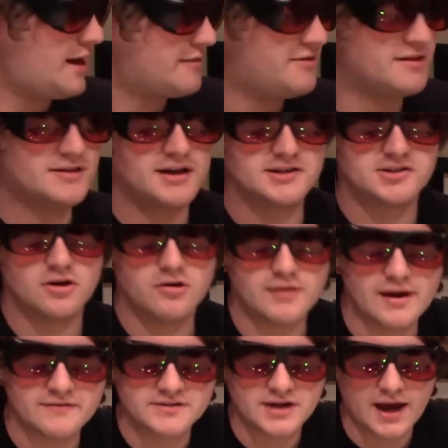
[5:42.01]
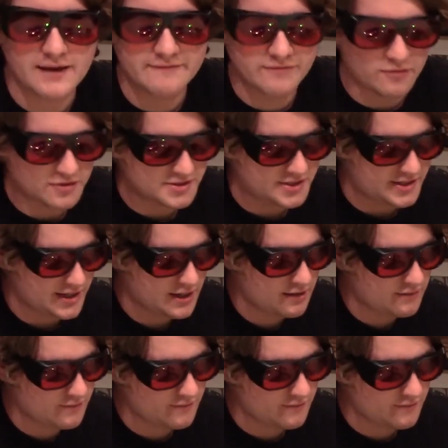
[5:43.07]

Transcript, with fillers: think that's all we have time for today.